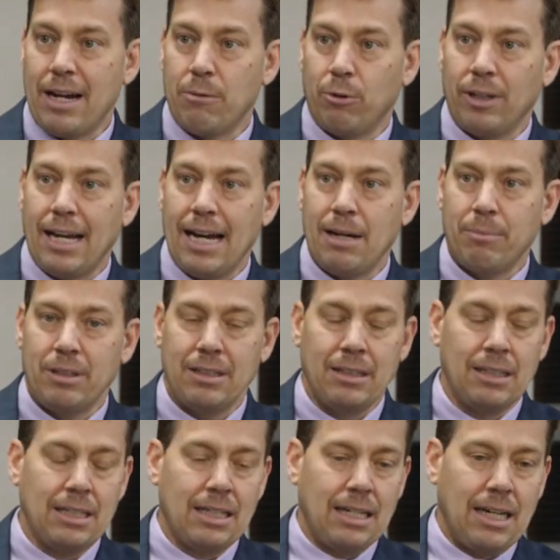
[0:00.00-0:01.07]
that will happen.
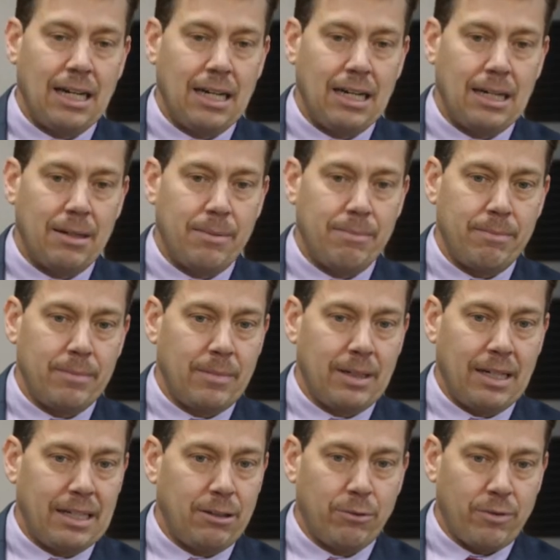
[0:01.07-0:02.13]

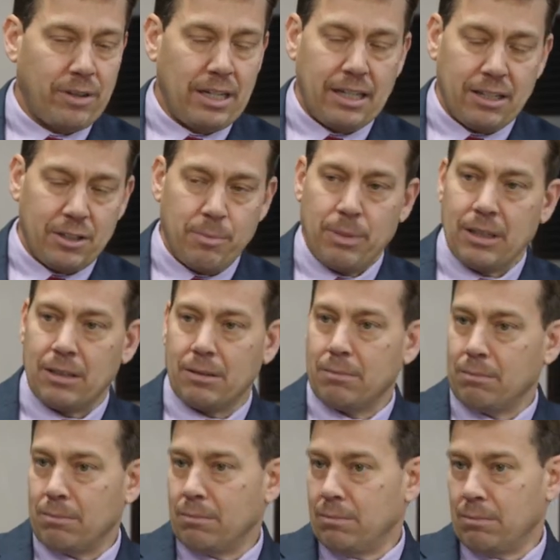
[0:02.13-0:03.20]
I don't think it's been,